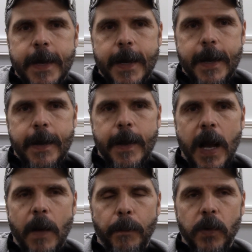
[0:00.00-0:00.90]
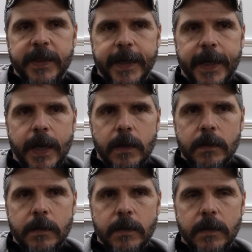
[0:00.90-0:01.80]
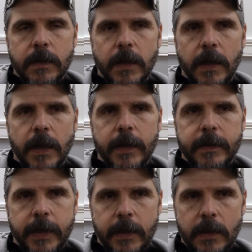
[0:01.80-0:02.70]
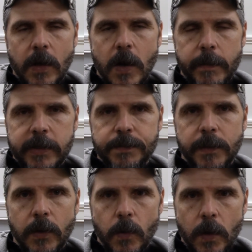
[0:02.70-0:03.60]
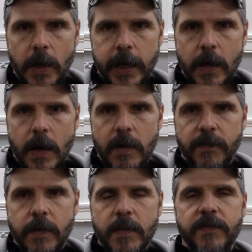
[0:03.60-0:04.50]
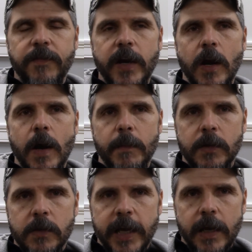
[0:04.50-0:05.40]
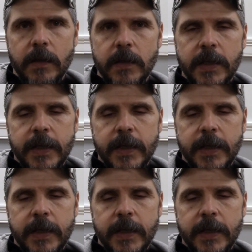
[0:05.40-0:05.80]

I'll put the kennel in the comments below where I got her from. A phenomenal kennel